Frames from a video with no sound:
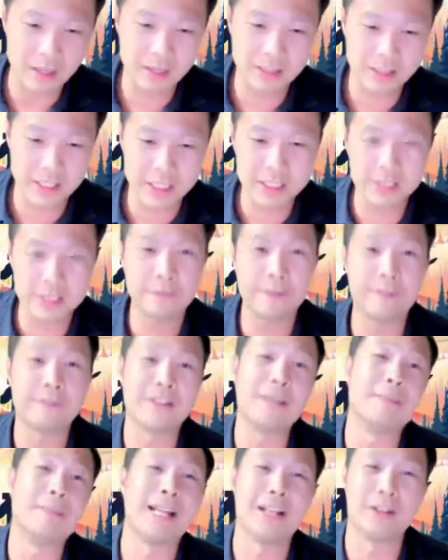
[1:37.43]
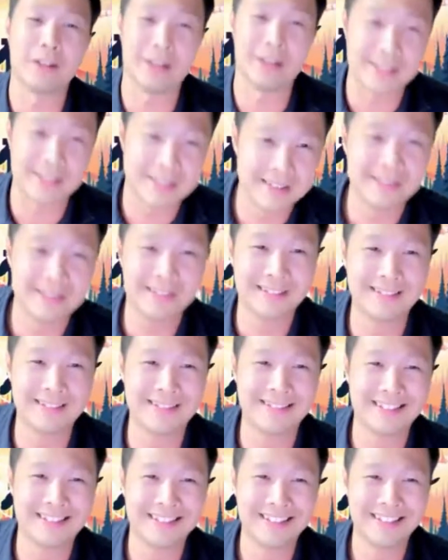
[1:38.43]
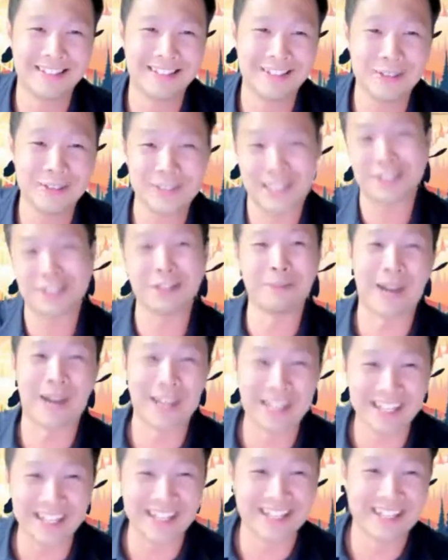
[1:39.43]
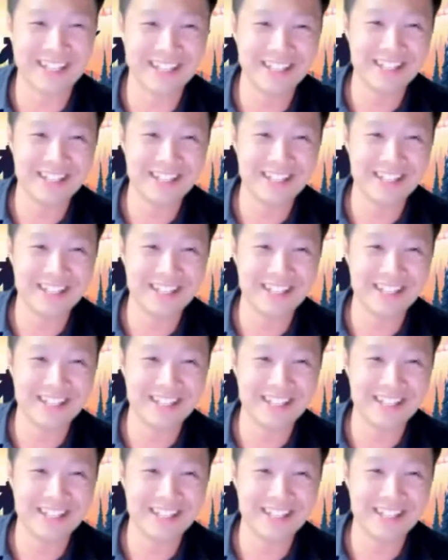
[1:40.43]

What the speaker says: this $50 million? Who's actually buying it?